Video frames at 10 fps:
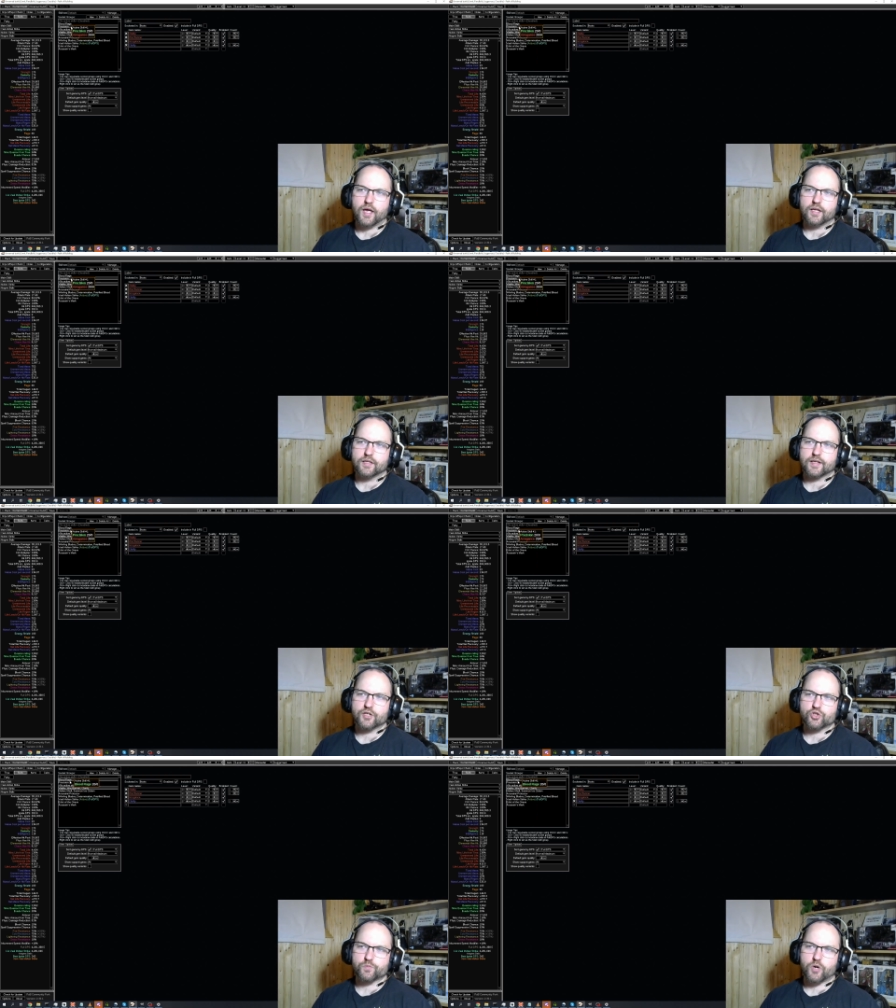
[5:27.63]
and then
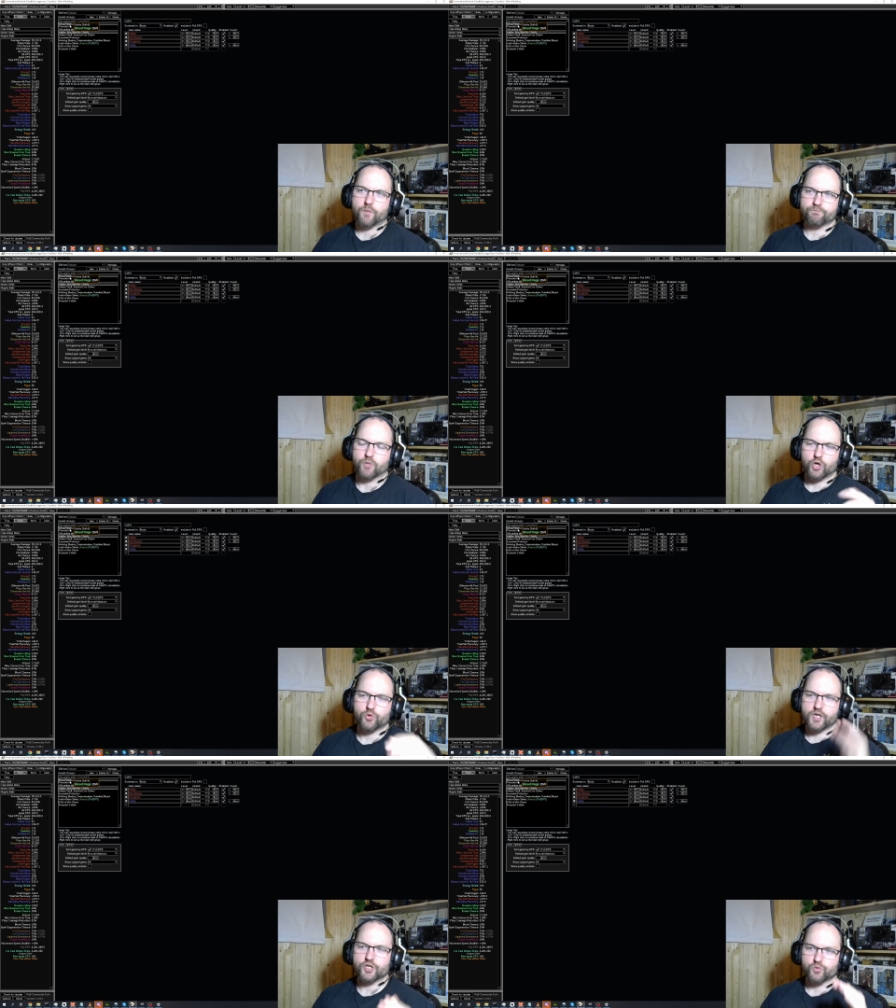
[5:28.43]
I just pop
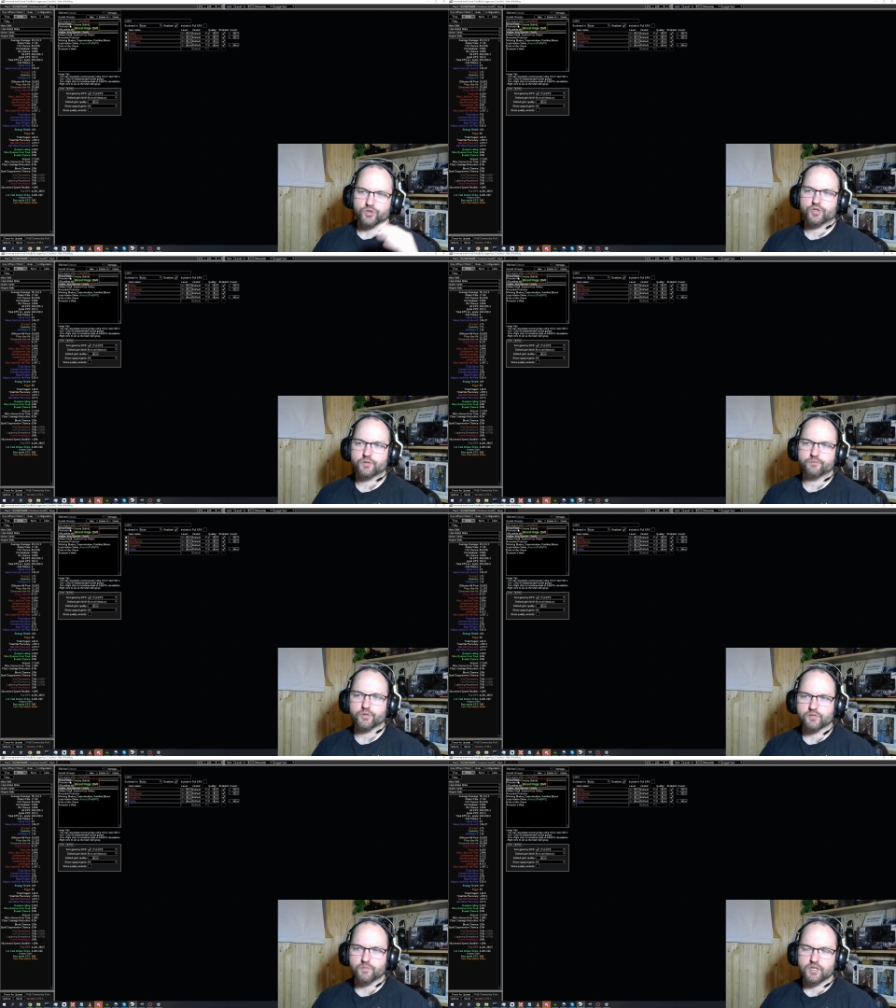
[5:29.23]
Blood Rage, which
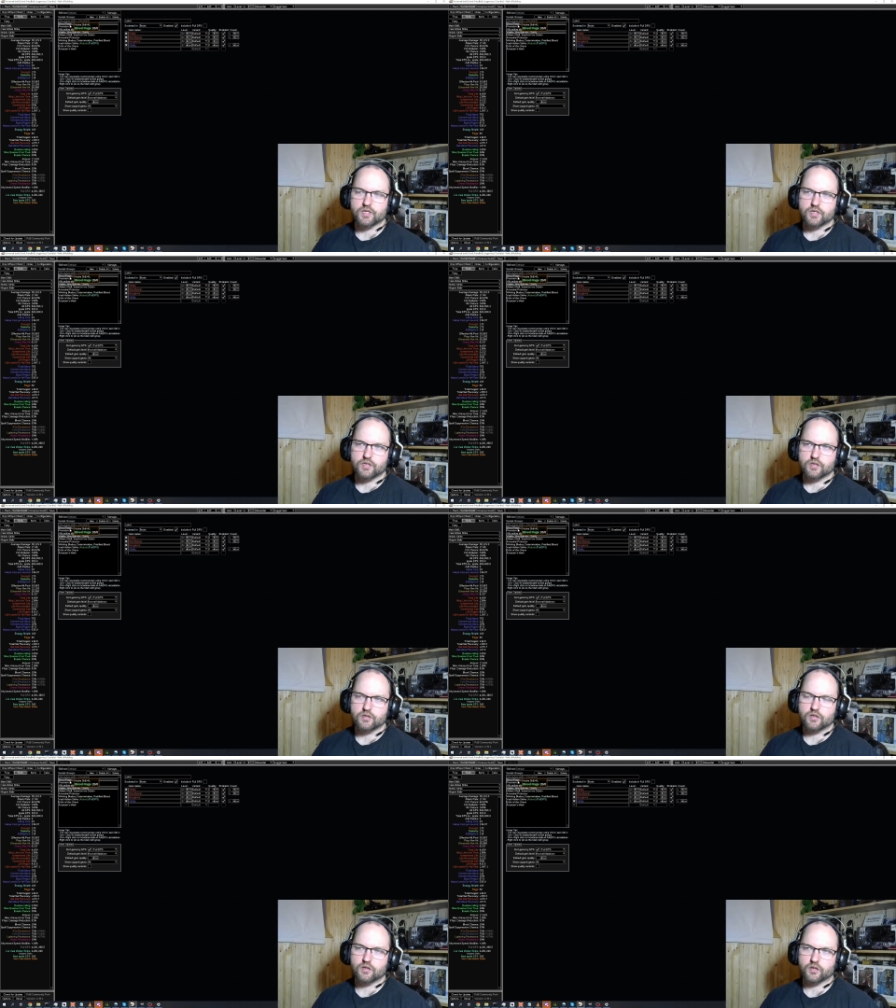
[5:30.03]
puts
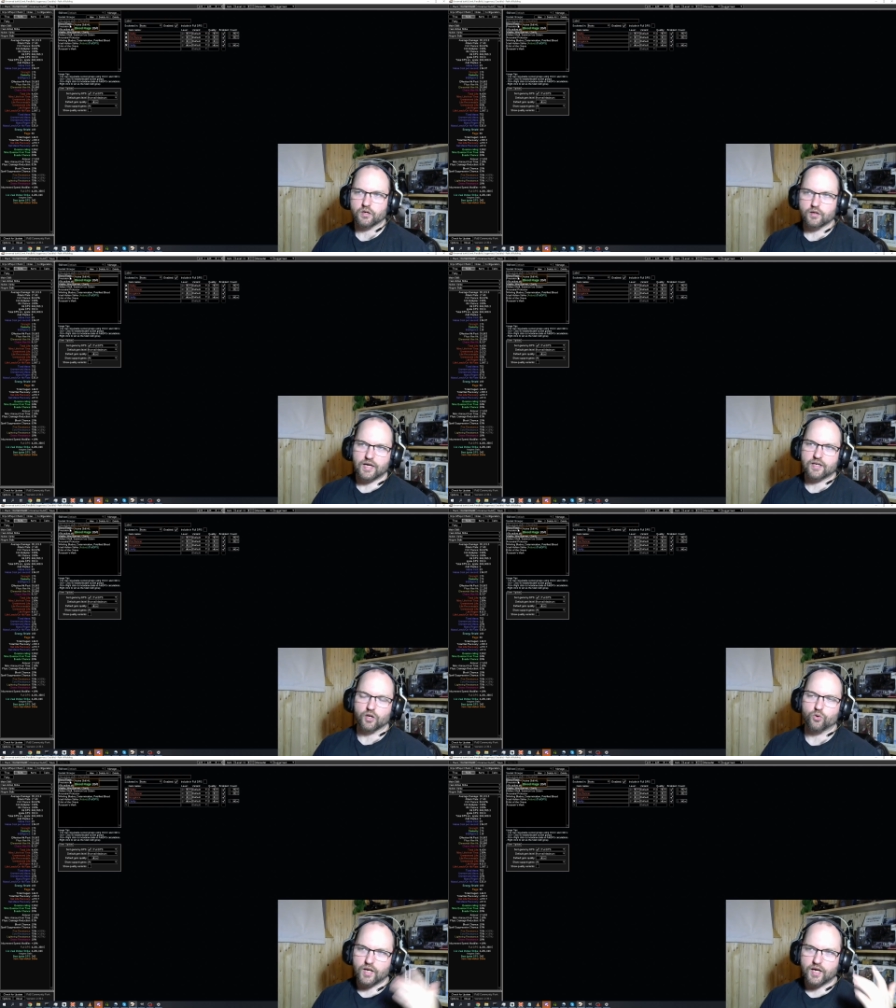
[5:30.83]
me at
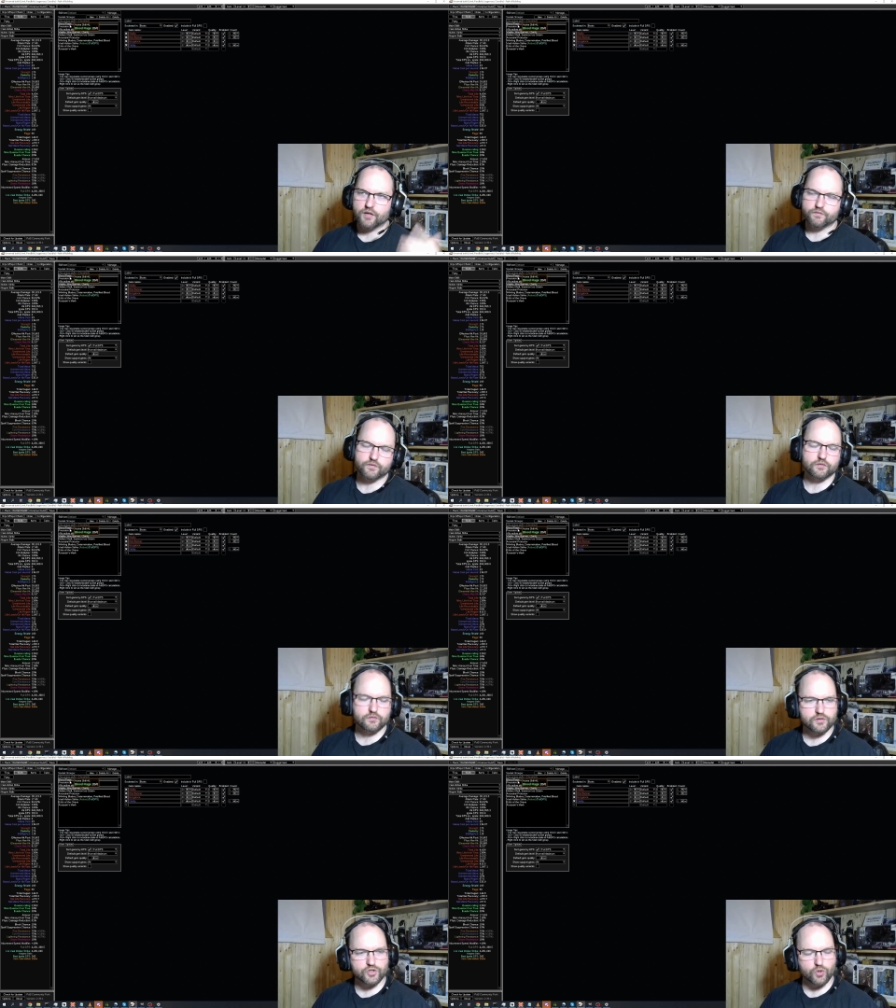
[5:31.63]
low life
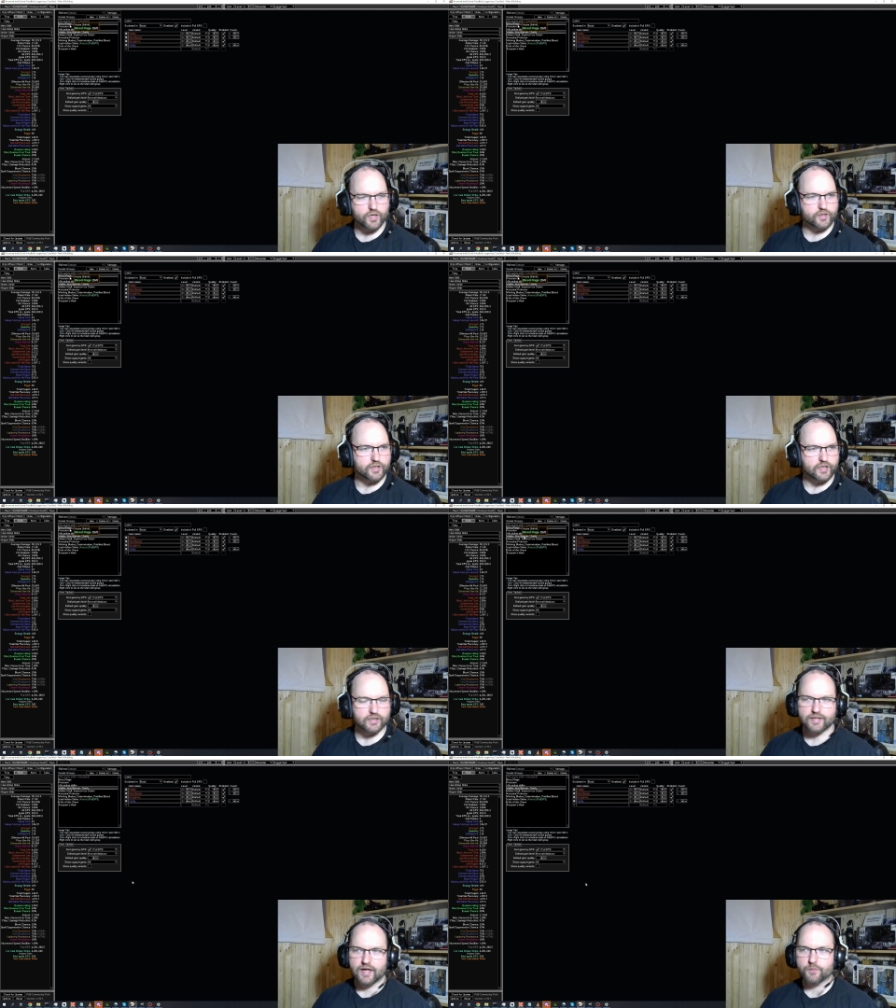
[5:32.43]
so I can
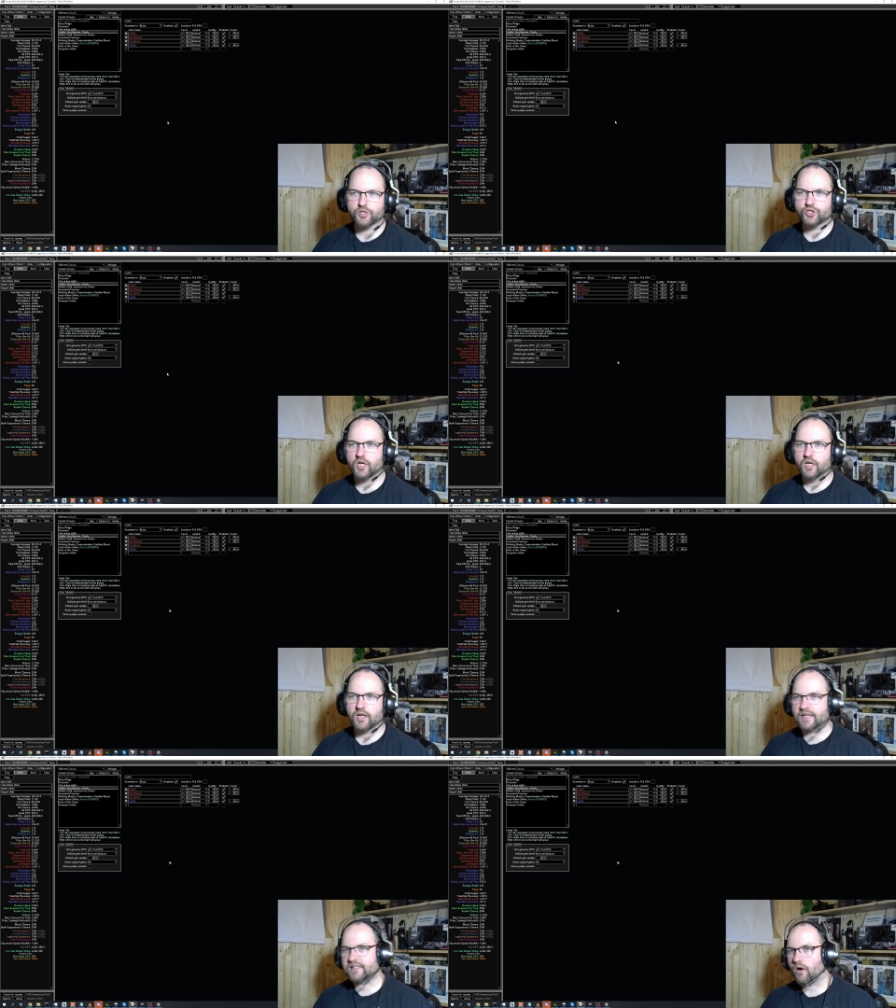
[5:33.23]
deal damage.
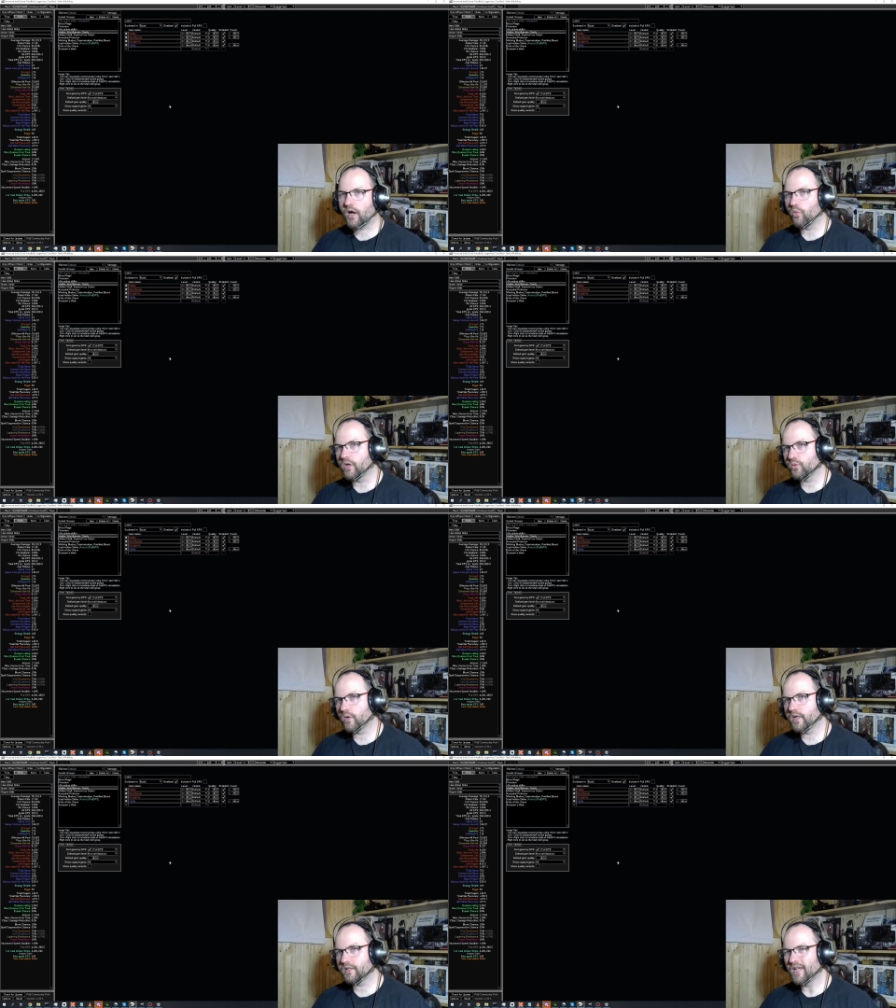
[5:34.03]
That's how I went
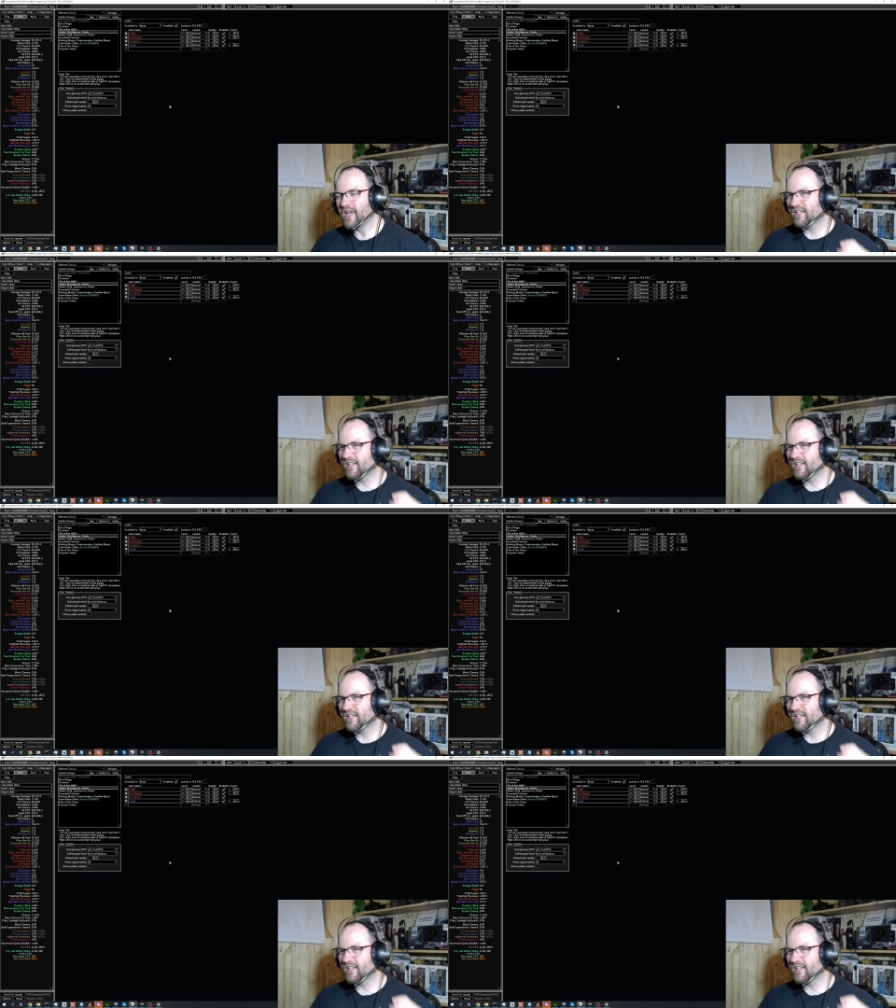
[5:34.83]
with it.